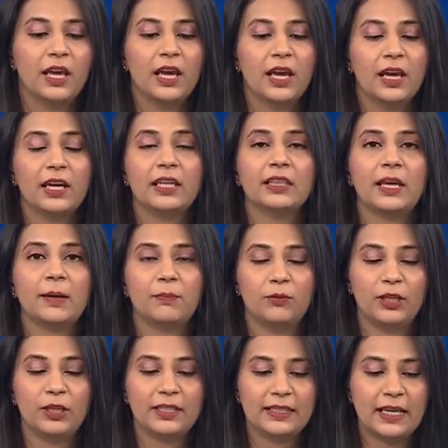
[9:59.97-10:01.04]
in their
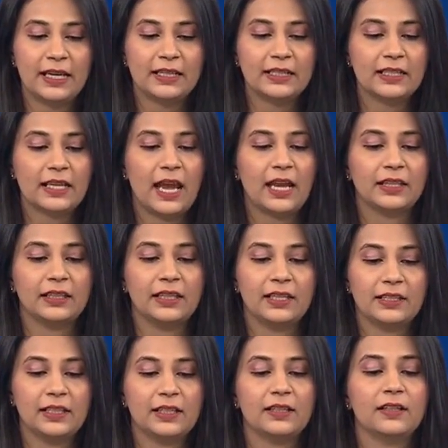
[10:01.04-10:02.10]
pre-sales, and they
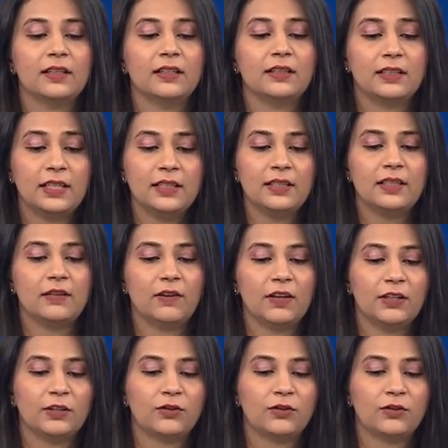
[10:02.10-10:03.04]
still see very strong